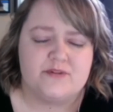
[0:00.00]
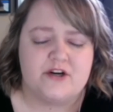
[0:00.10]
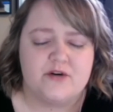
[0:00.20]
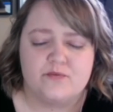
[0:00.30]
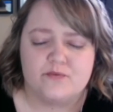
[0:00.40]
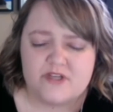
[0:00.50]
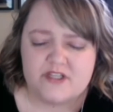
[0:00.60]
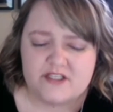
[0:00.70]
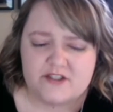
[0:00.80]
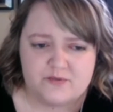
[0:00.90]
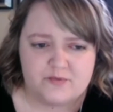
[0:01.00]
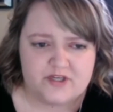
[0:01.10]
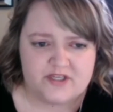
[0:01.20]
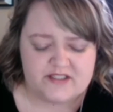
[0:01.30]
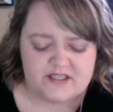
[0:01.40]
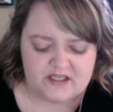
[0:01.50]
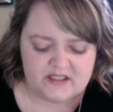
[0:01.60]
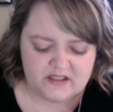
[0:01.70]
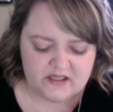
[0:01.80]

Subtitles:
that are really super easy.